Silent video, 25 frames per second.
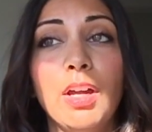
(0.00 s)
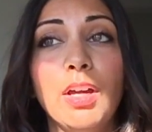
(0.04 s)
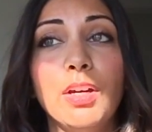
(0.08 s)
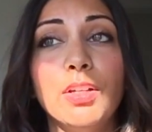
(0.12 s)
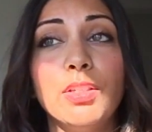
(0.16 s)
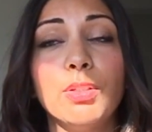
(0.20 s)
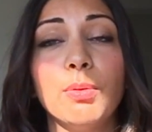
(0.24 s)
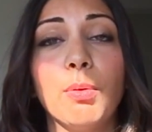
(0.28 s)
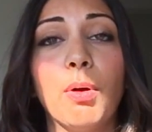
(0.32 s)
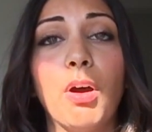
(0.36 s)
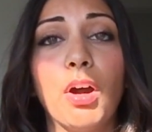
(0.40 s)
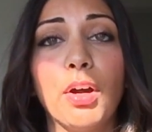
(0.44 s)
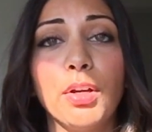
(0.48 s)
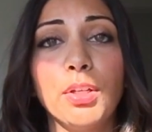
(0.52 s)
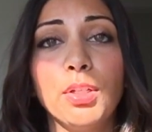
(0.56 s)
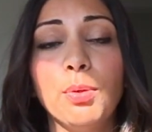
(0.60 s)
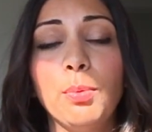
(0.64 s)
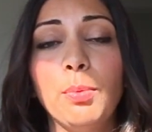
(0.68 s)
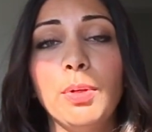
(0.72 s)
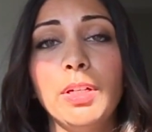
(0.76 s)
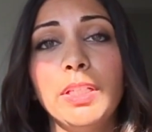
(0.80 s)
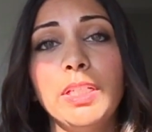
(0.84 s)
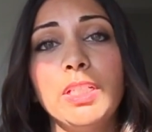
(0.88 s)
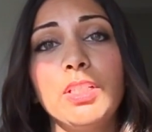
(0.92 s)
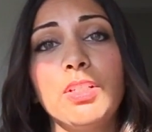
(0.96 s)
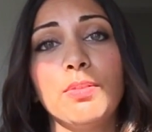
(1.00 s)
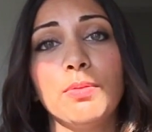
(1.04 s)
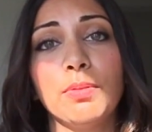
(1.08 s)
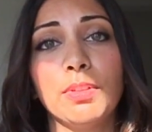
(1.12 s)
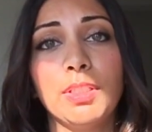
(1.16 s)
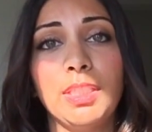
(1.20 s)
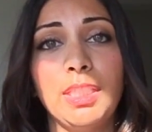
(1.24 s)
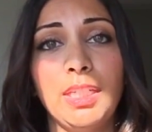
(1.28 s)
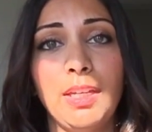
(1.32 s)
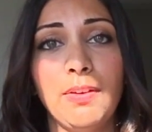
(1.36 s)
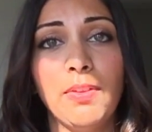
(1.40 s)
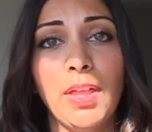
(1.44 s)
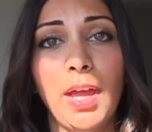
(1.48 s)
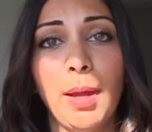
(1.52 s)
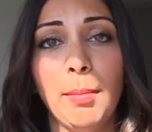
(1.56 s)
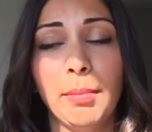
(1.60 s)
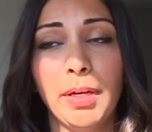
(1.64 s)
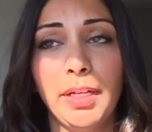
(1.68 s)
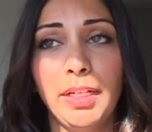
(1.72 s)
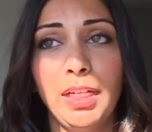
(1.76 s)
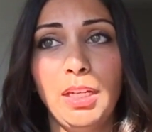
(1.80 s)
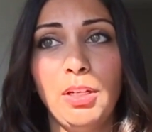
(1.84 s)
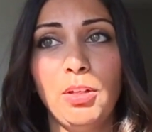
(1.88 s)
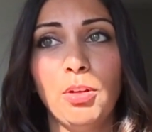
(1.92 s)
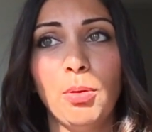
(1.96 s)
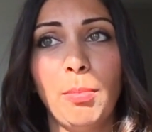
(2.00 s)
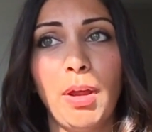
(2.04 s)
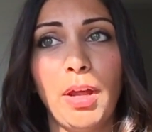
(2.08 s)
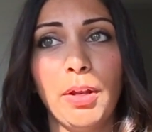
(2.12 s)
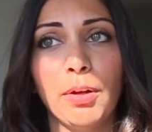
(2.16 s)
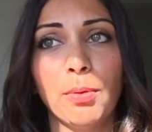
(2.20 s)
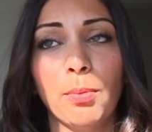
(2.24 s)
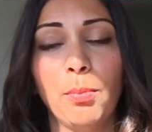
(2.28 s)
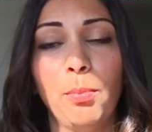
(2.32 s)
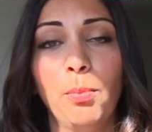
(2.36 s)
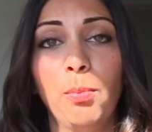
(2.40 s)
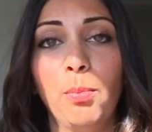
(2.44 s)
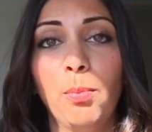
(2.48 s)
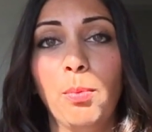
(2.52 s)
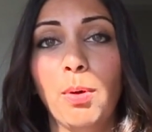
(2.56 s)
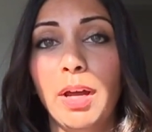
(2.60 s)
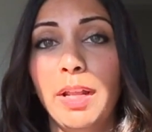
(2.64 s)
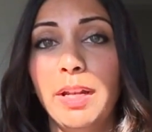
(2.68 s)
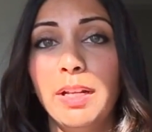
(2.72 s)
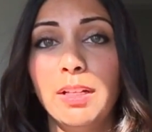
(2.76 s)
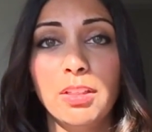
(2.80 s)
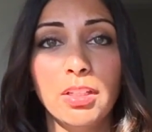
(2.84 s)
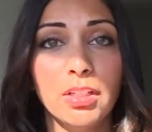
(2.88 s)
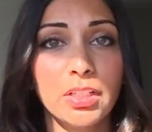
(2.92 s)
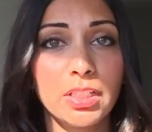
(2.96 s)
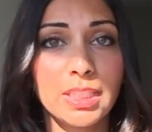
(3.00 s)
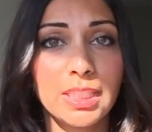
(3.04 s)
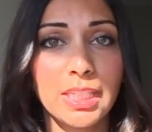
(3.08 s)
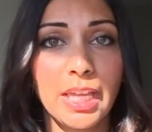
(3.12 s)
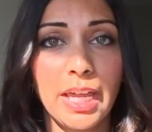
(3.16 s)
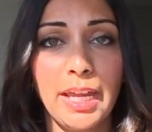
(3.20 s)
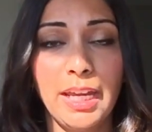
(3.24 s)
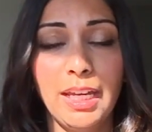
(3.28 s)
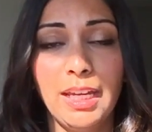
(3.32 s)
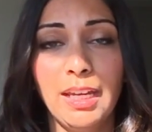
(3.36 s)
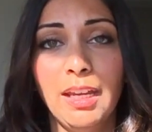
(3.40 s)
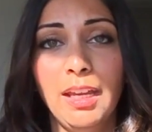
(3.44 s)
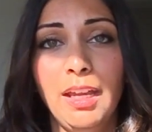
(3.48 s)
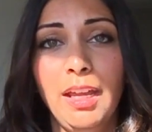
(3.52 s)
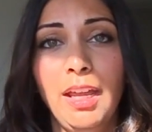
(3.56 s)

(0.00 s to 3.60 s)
So are you willing to receive that money no matter what it looks like